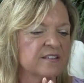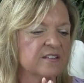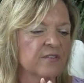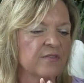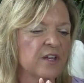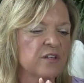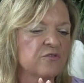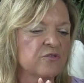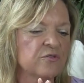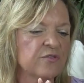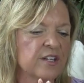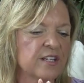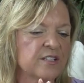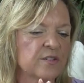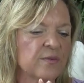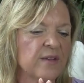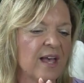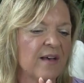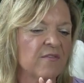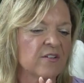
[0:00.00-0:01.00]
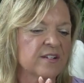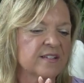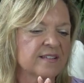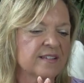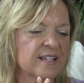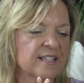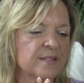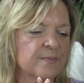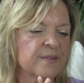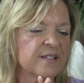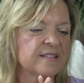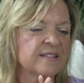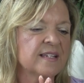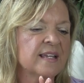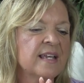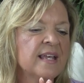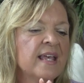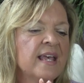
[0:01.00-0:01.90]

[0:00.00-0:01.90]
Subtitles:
So those are things that we have on assessments.